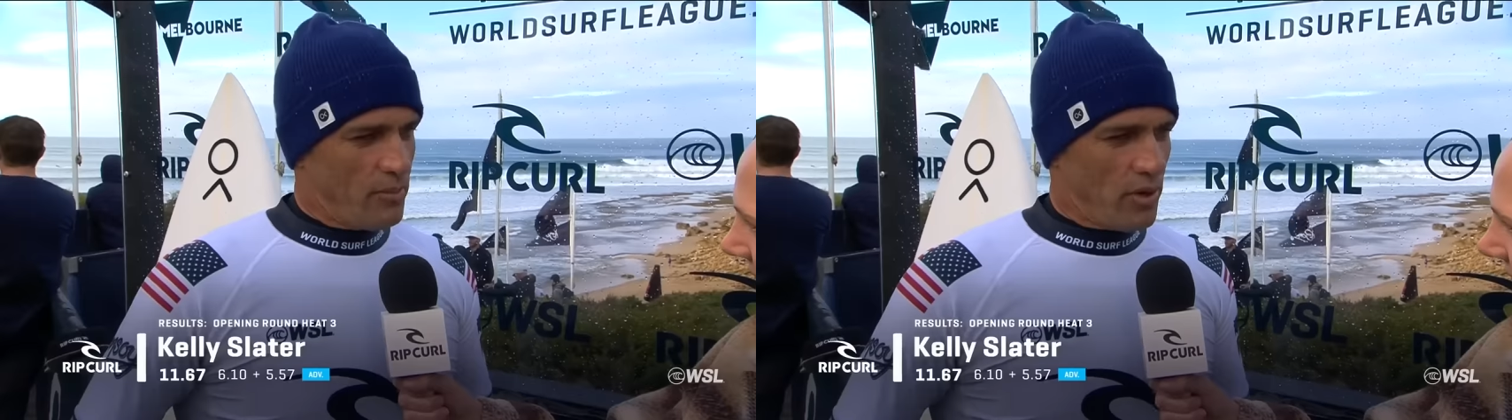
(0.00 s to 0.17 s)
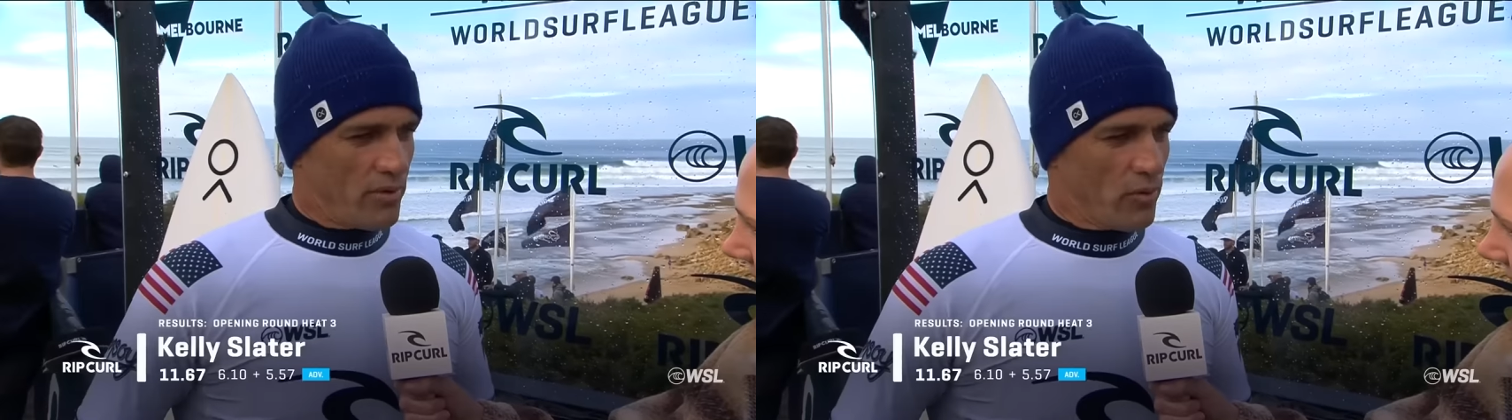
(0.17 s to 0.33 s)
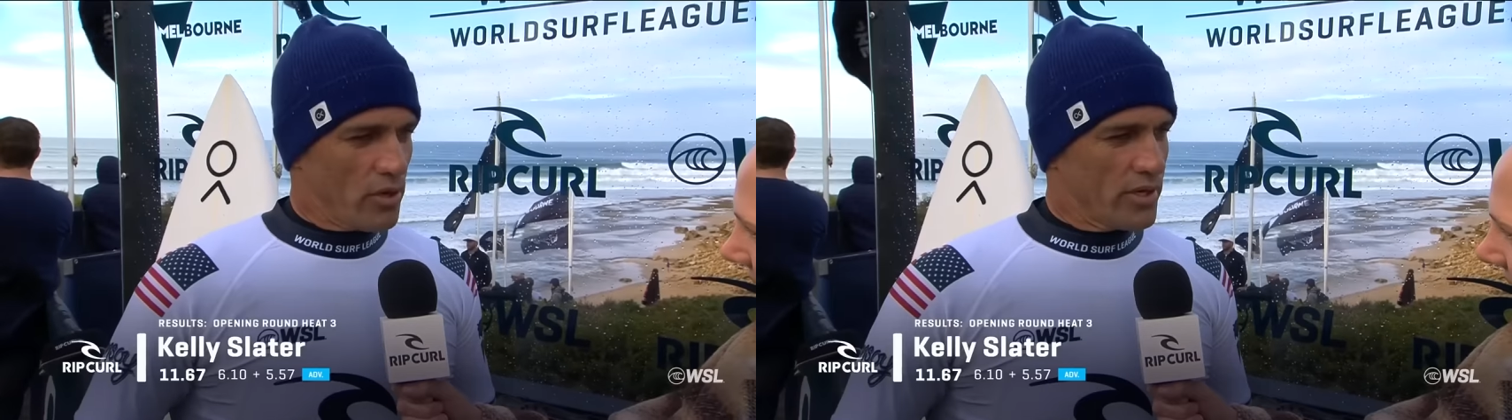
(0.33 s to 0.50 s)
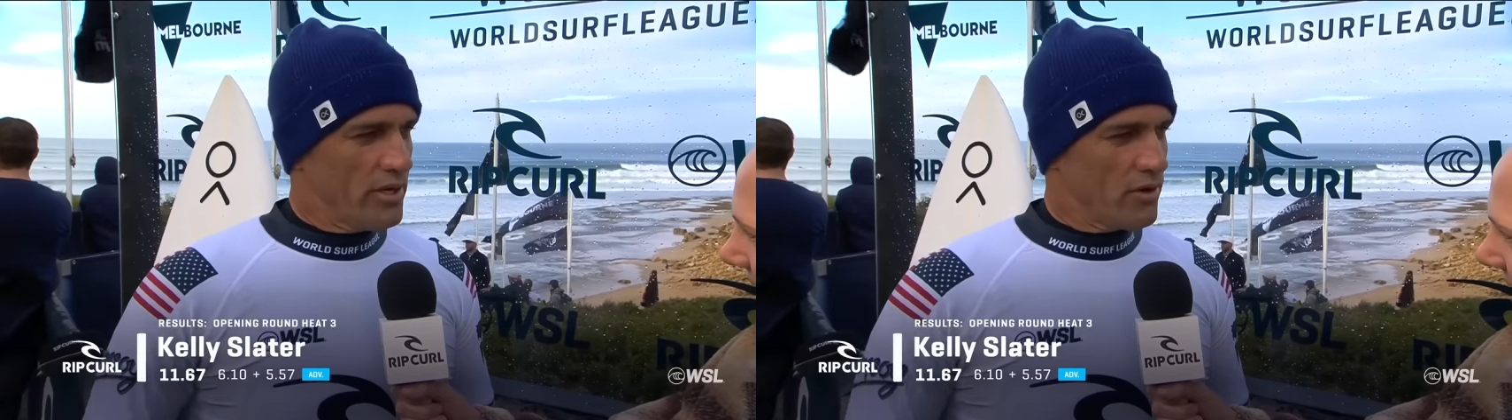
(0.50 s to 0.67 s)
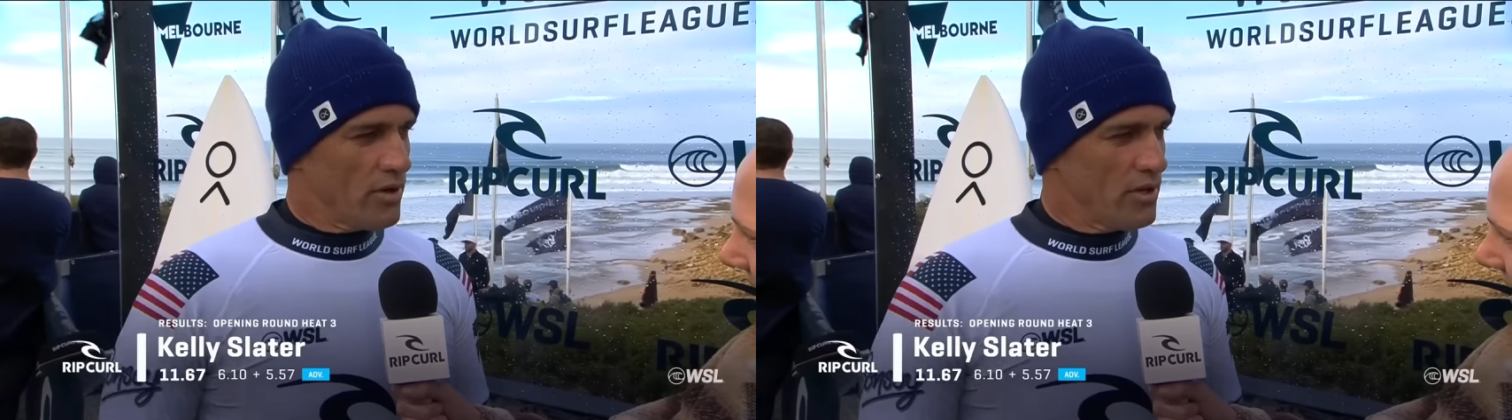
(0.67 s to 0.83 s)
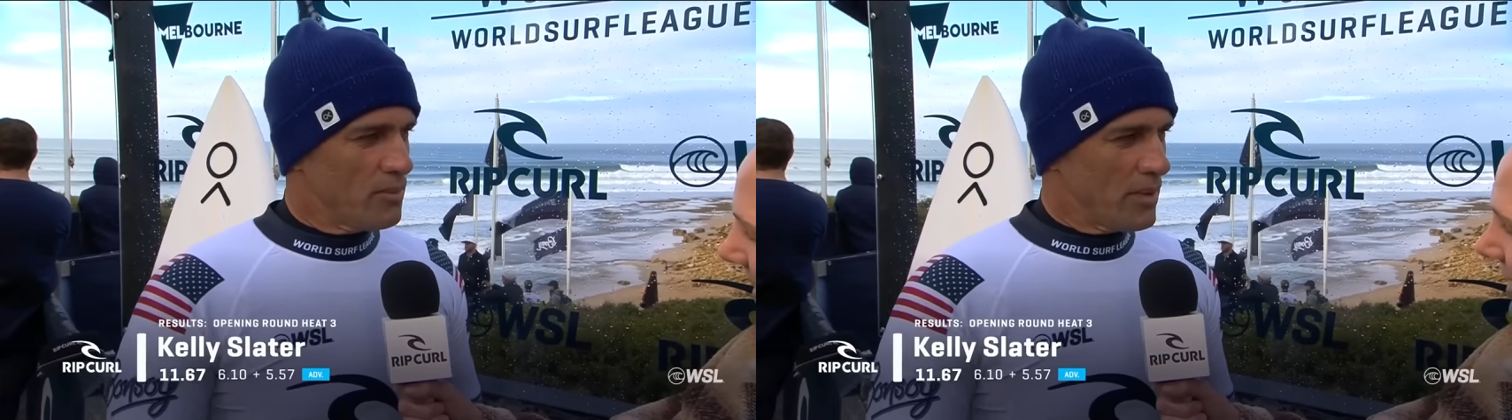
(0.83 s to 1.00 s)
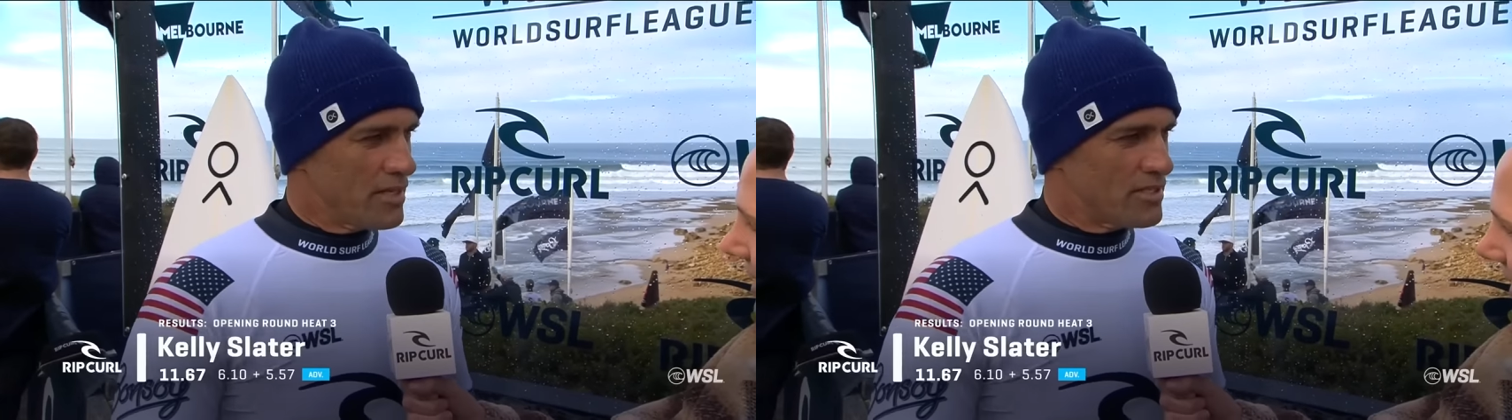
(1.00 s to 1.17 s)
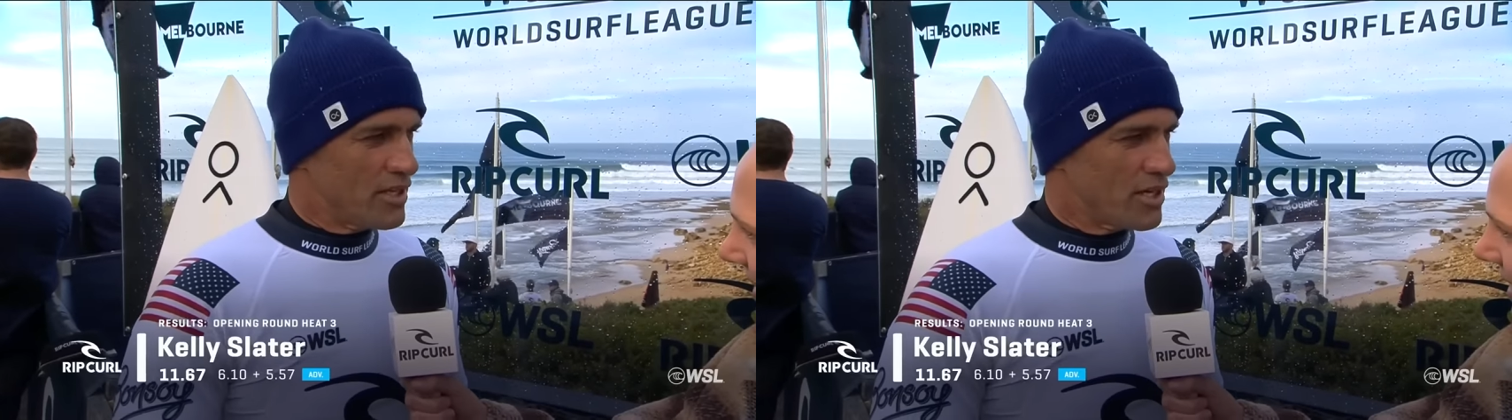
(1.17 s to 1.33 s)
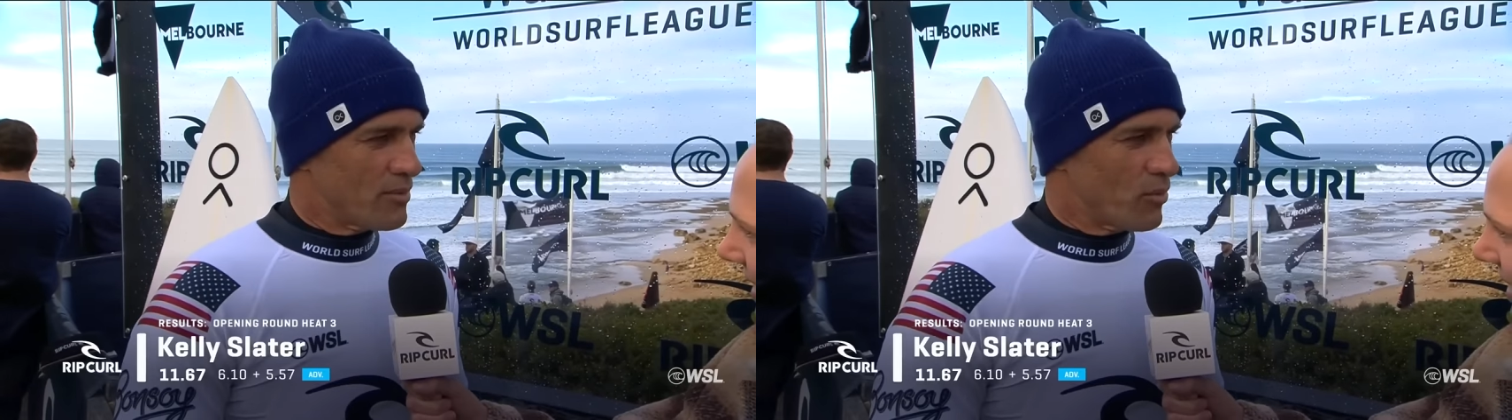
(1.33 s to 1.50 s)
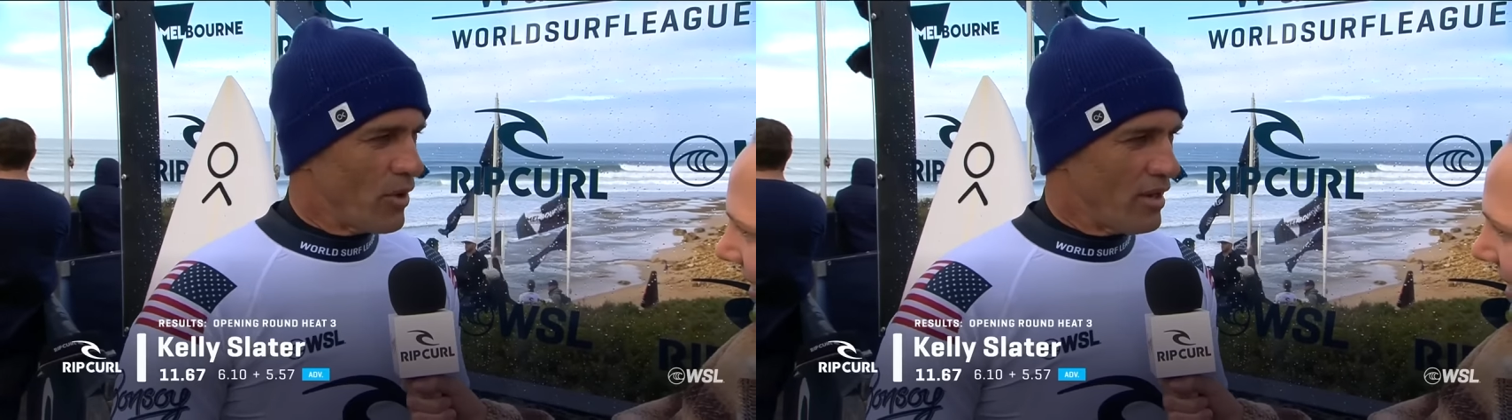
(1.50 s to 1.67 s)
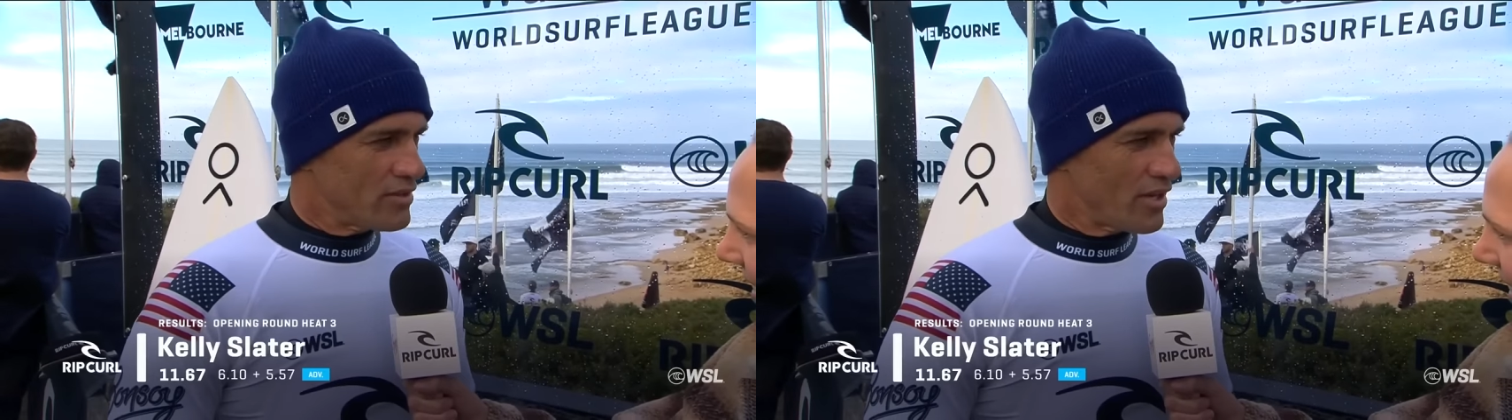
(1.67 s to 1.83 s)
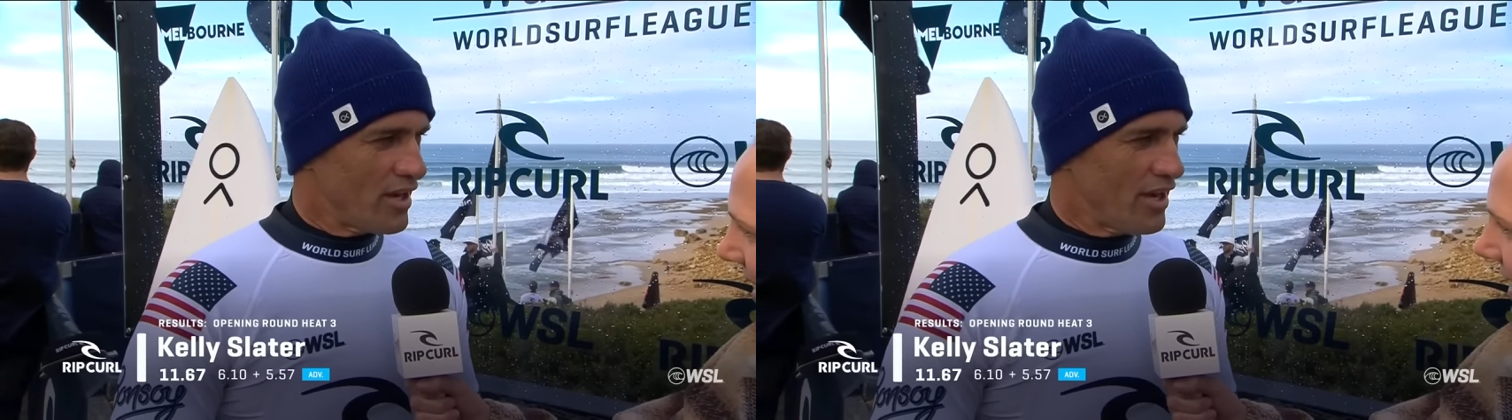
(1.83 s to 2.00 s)
one I wrote at Kirra. You might have seen a couple
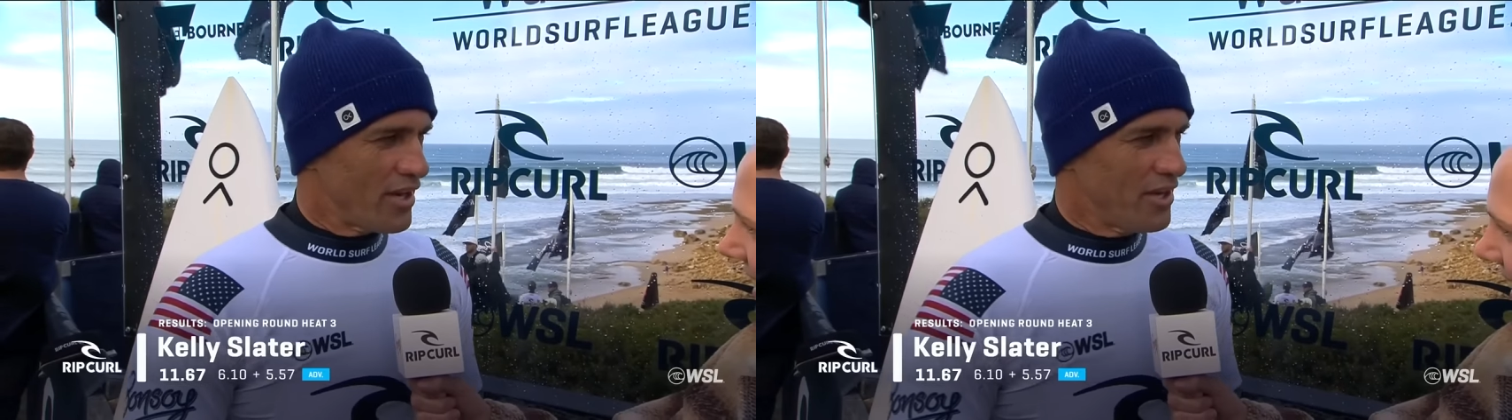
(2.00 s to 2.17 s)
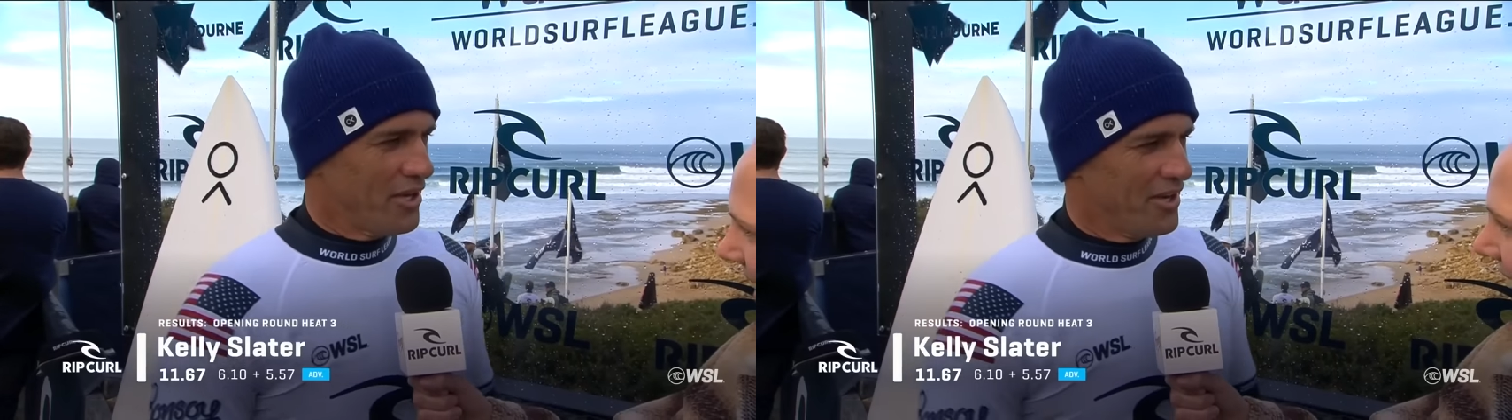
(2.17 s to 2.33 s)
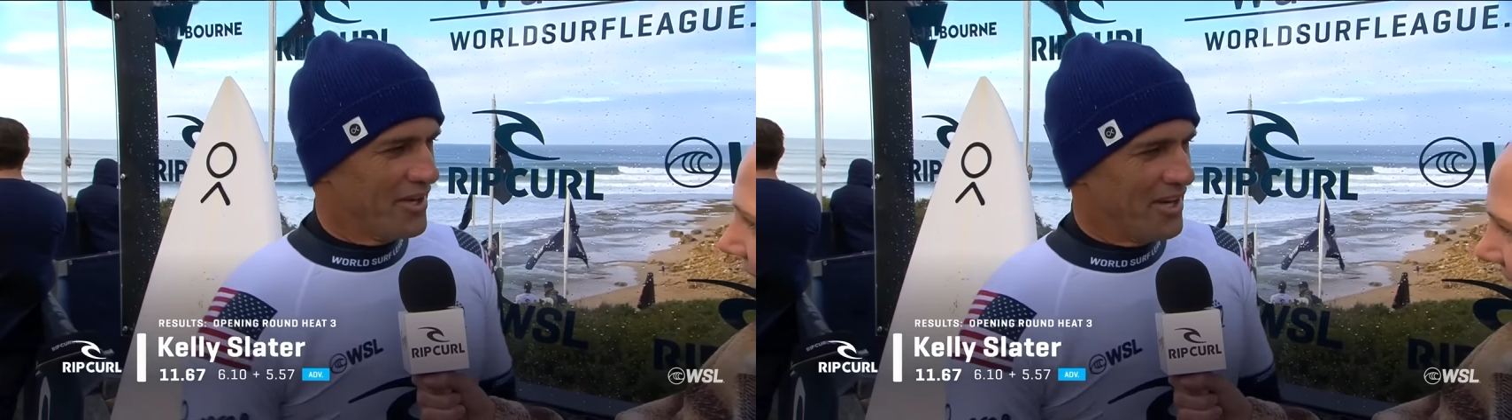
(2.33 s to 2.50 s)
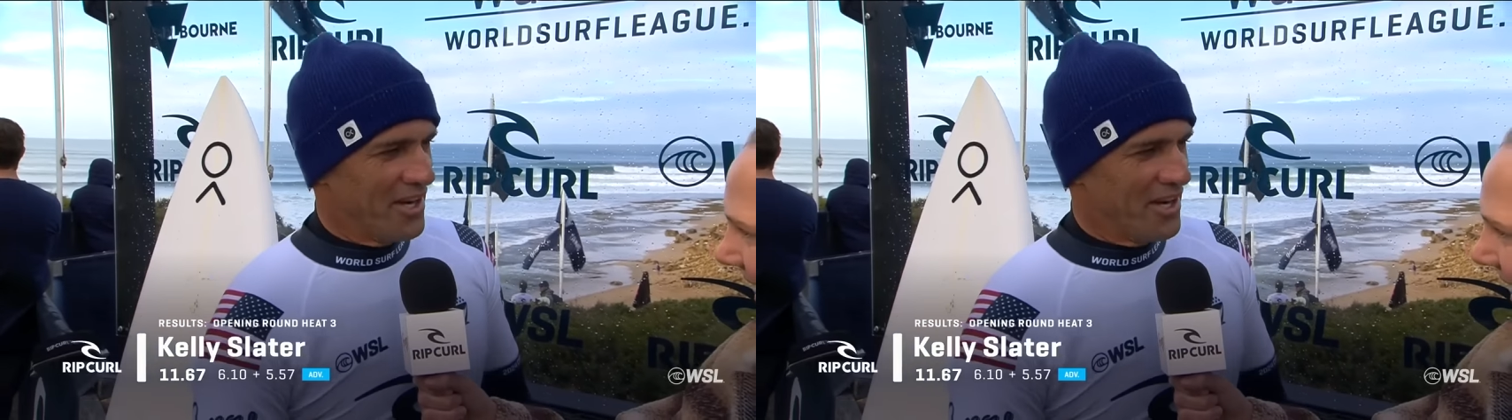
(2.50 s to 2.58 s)
ways I got. Yeah.